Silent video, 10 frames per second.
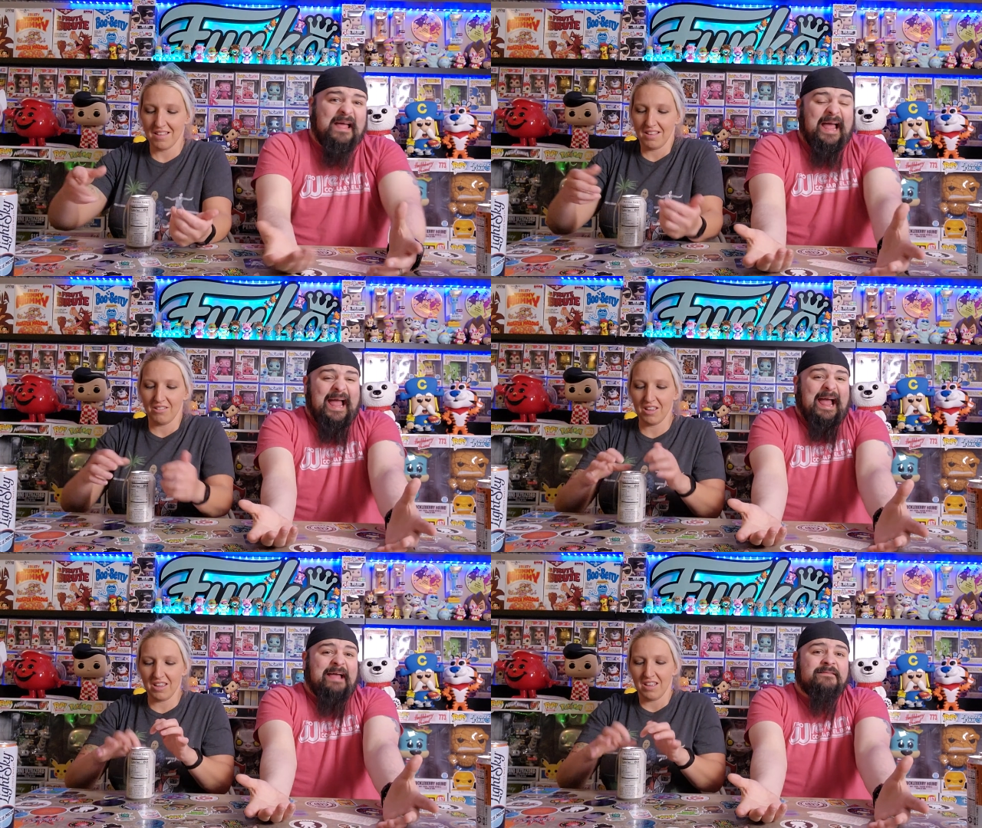
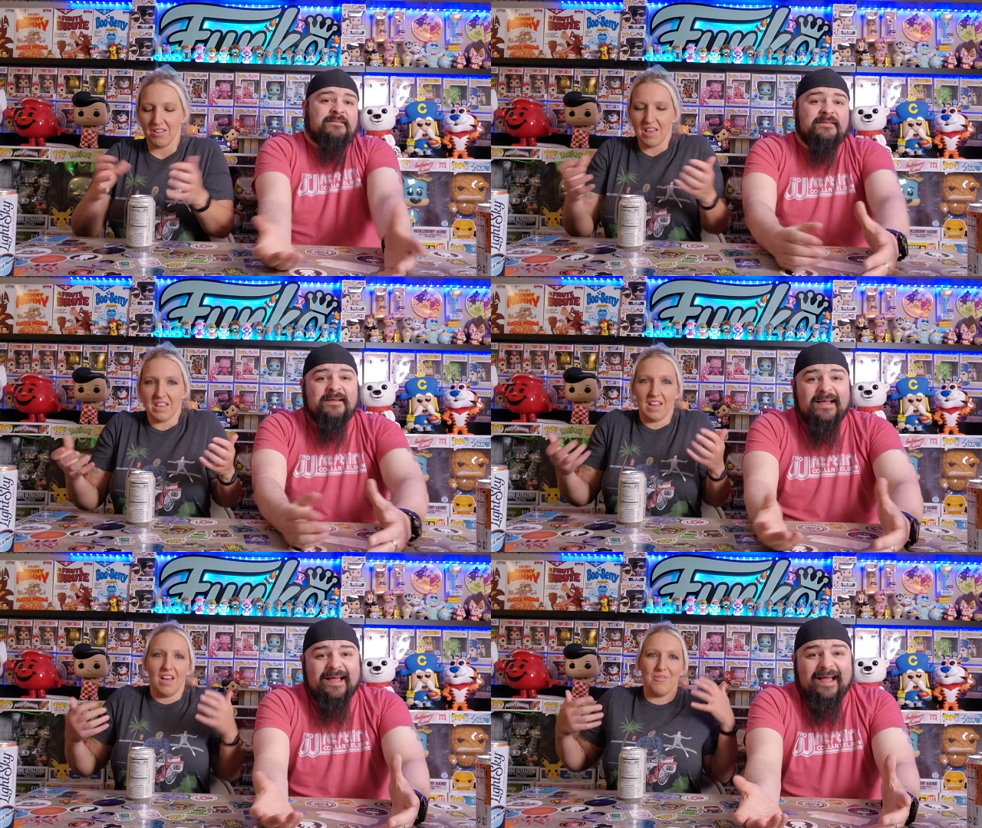Speaker 1: Eh.
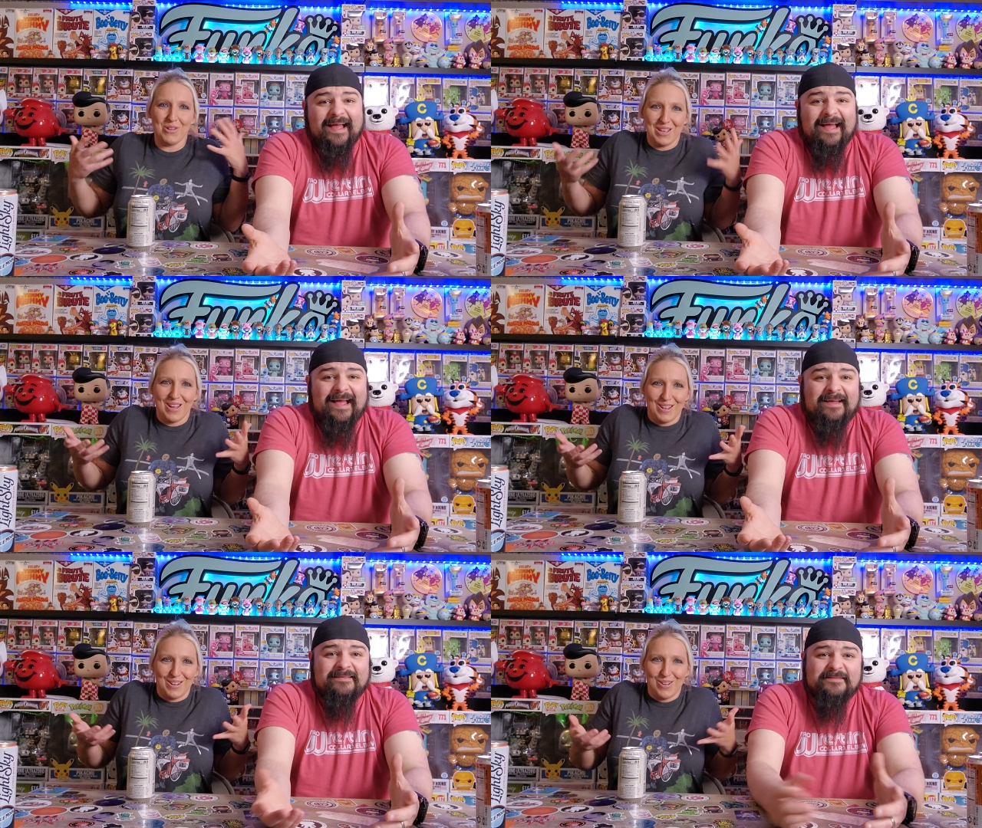What
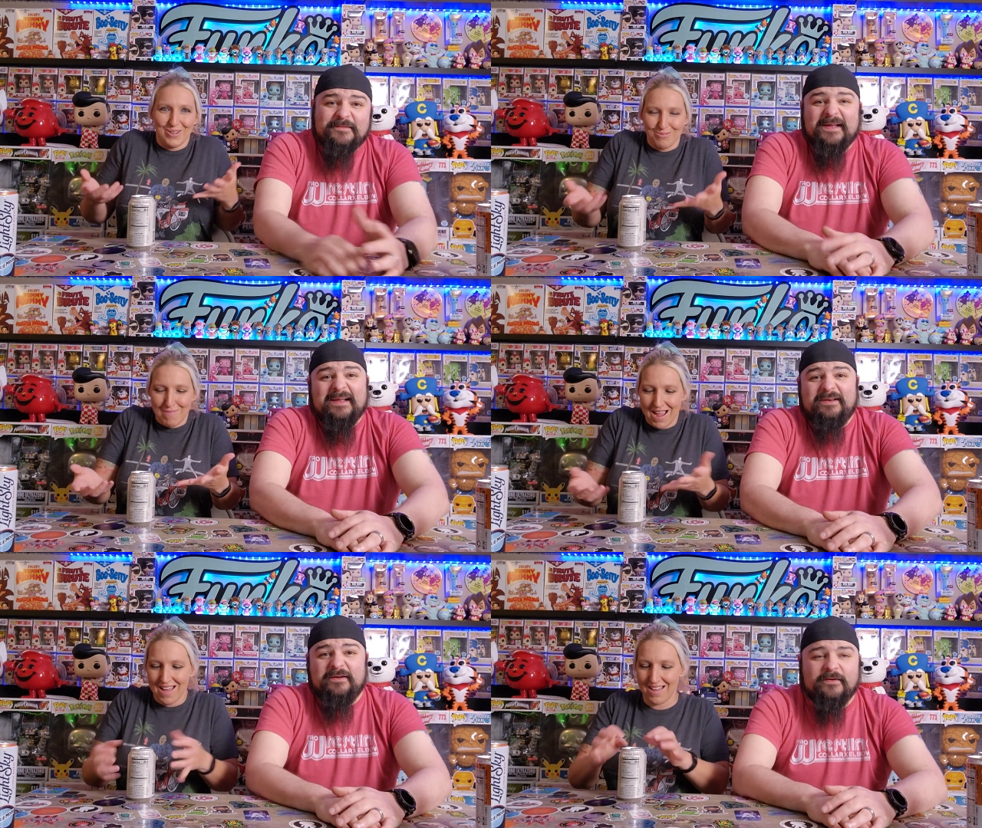you
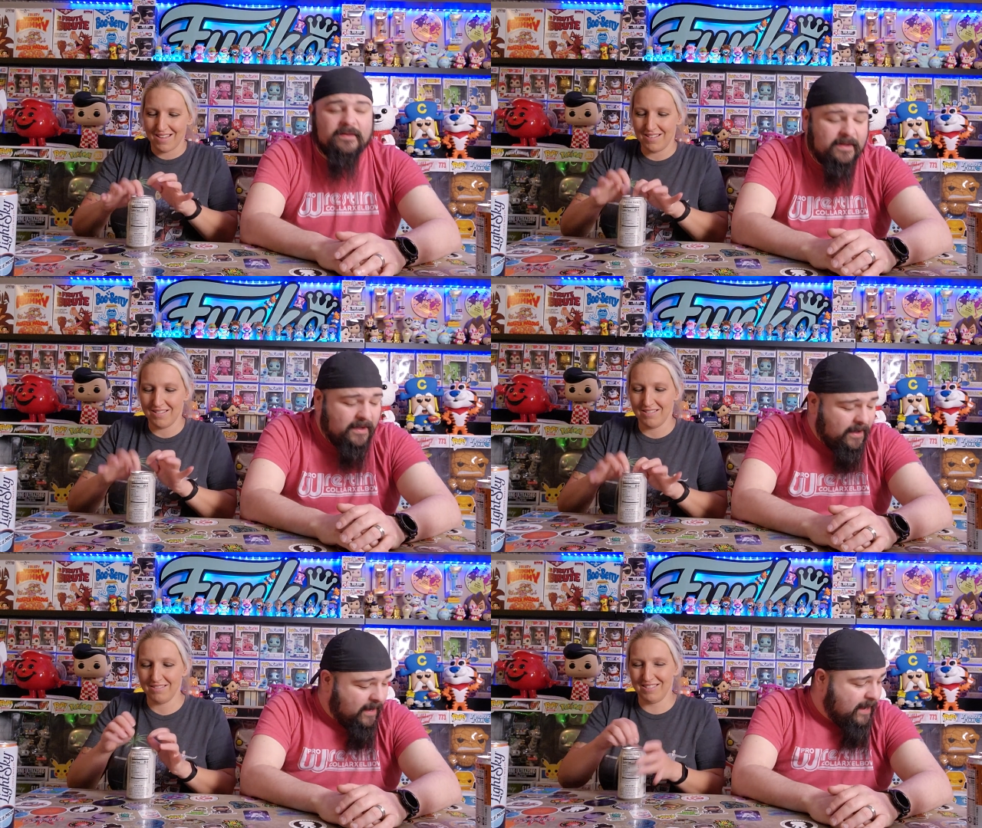gonna
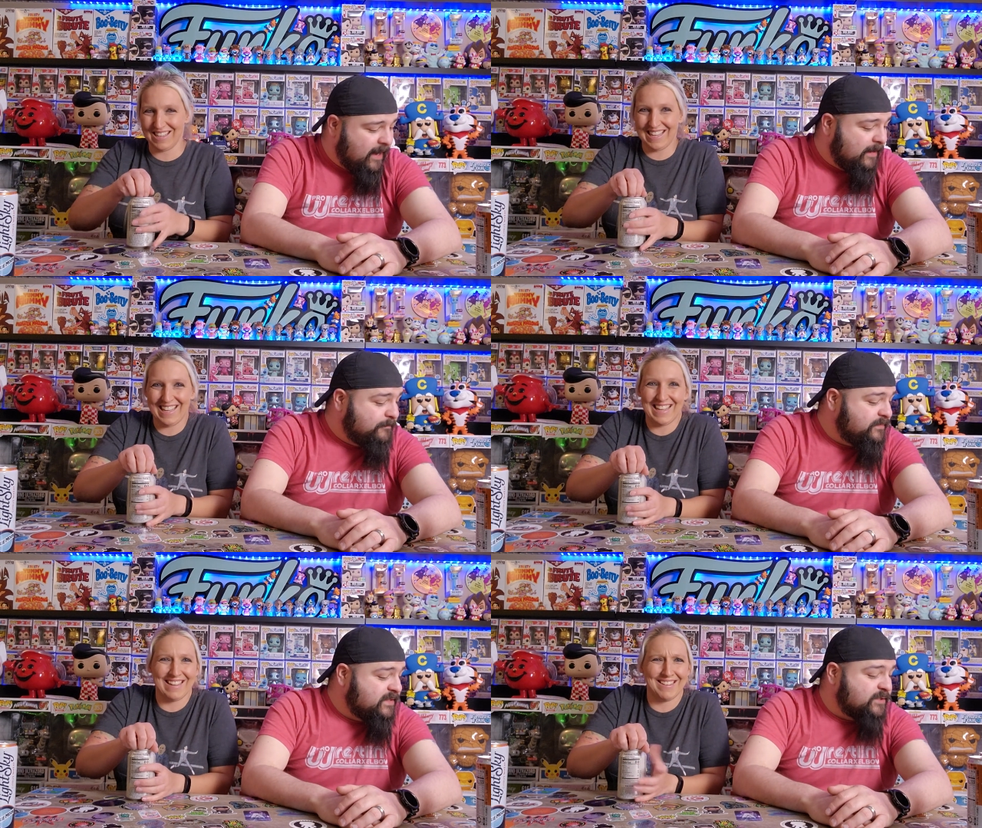
Speaker 2: do?
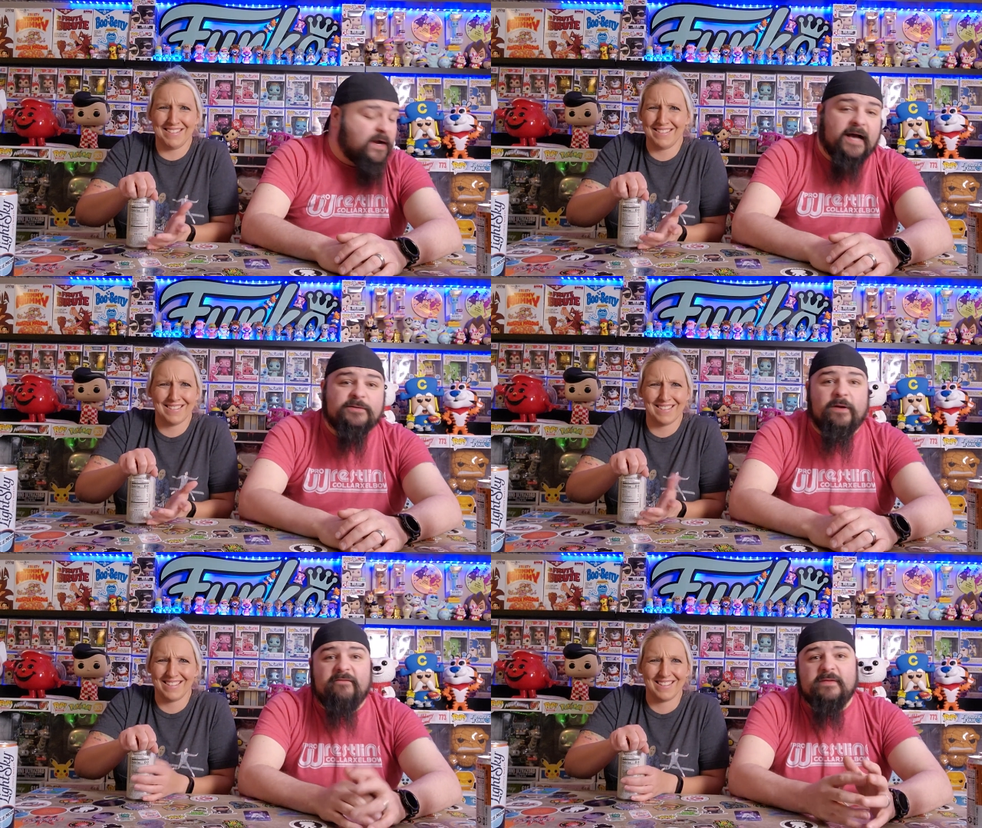Um, so
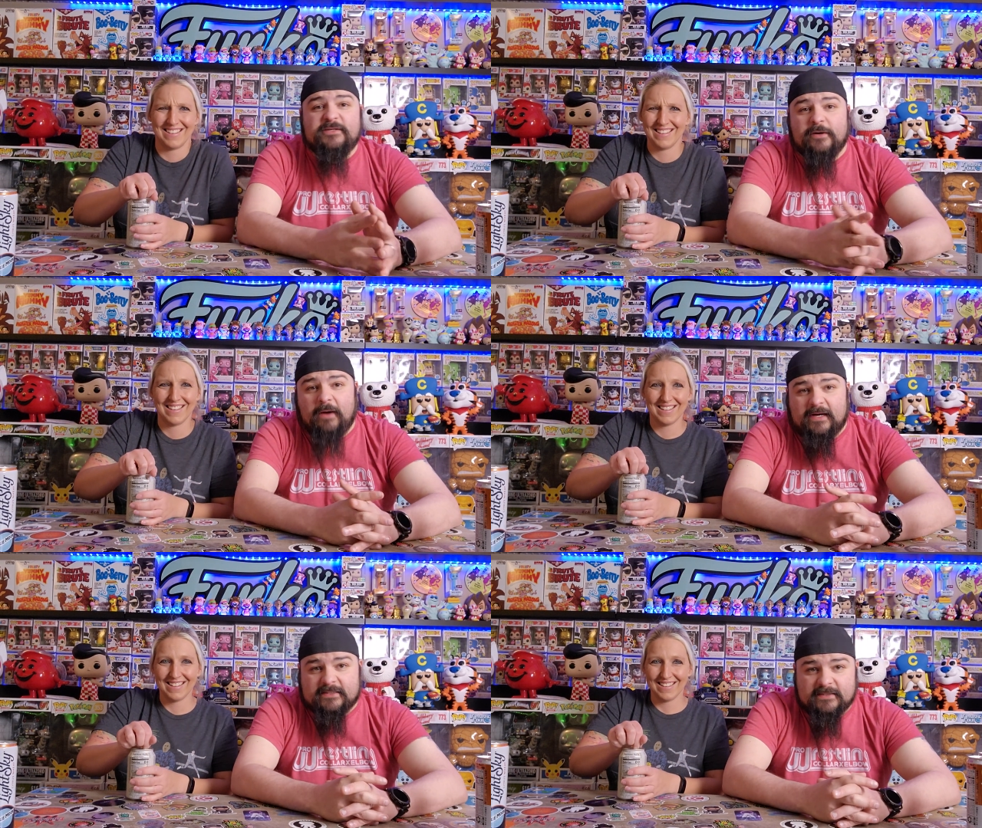guys, we have mystery
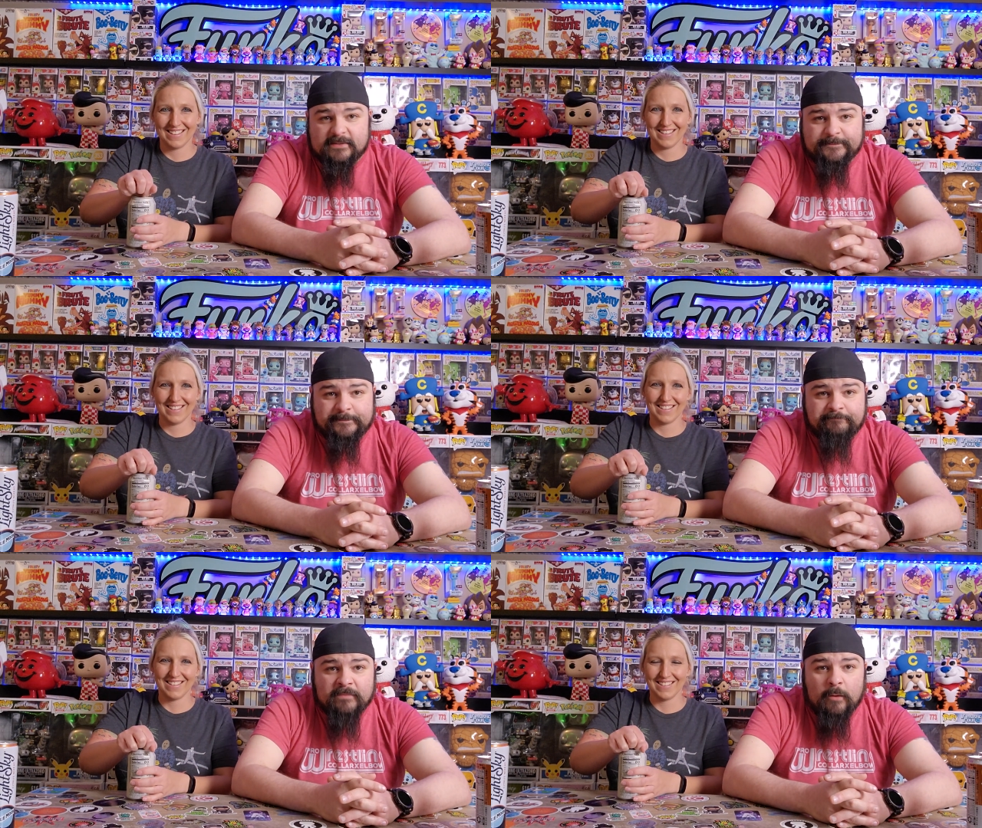boxes.
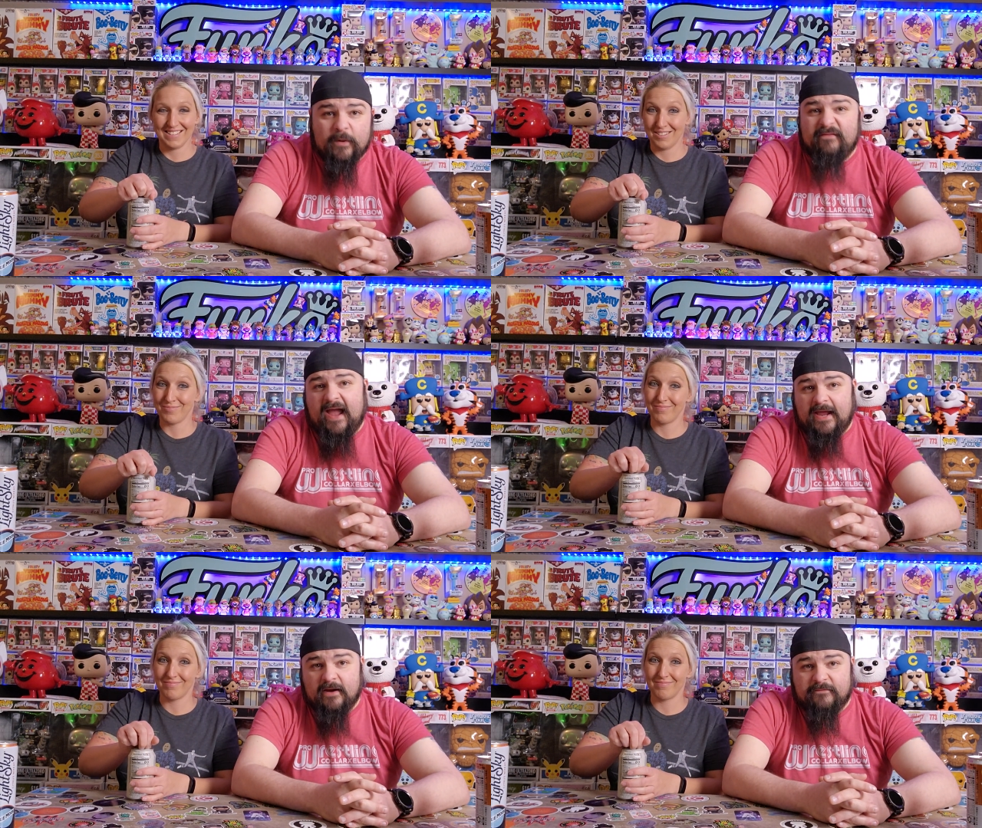We have eight